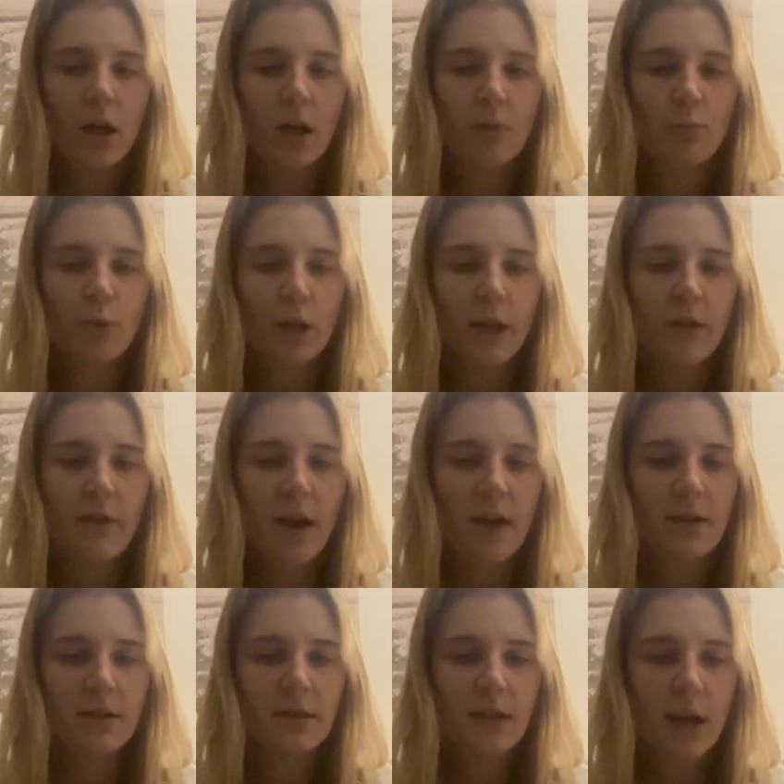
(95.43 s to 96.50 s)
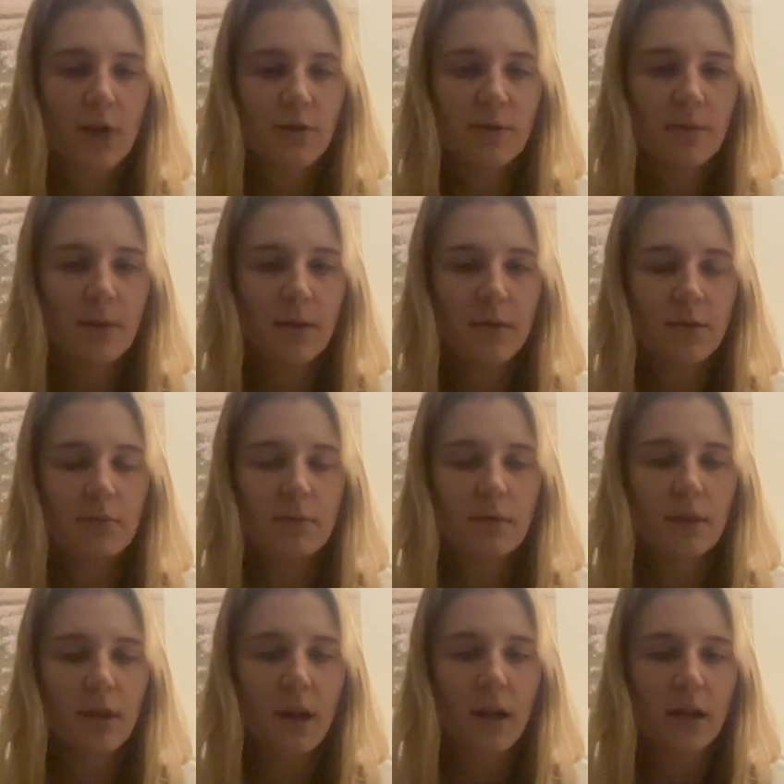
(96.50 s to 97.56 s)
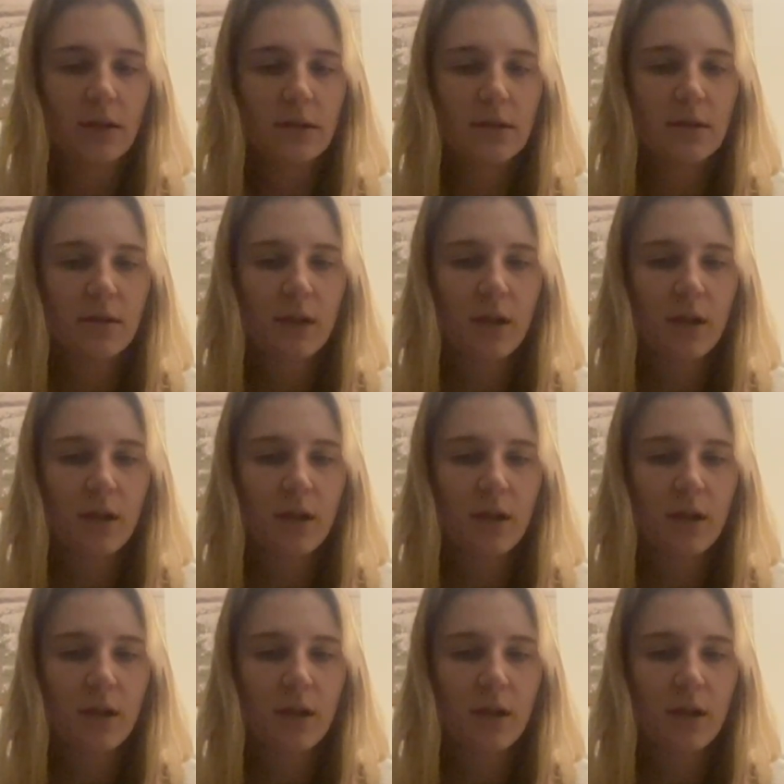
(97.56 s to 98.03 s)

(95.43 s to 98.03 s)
We have had an announcement that